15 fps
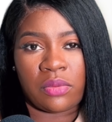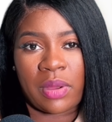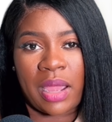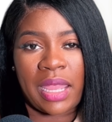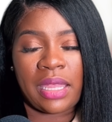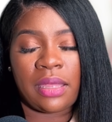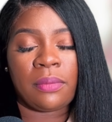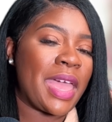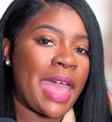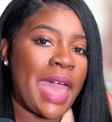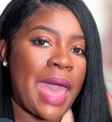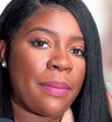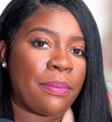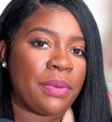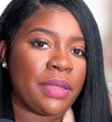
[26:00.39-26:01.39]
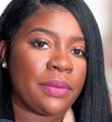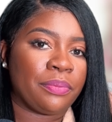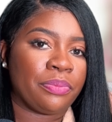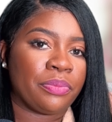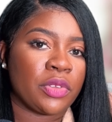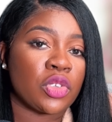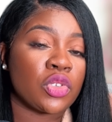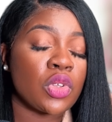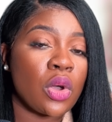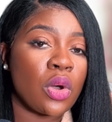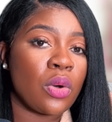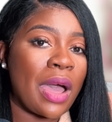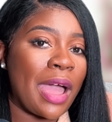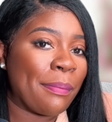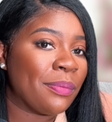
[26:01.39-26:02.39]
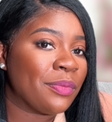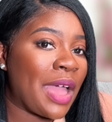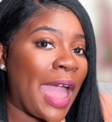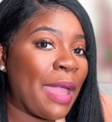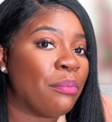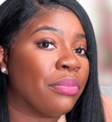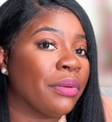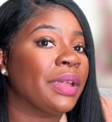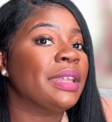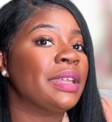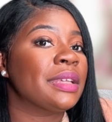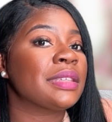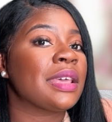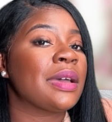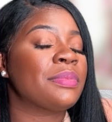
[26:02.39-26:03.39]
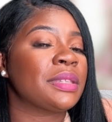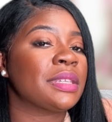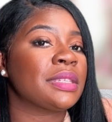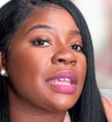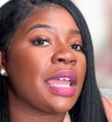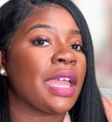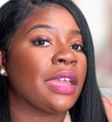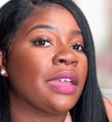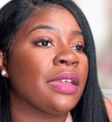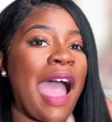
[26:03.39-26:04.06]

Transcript: right that happened so I'm, I bring this up to say,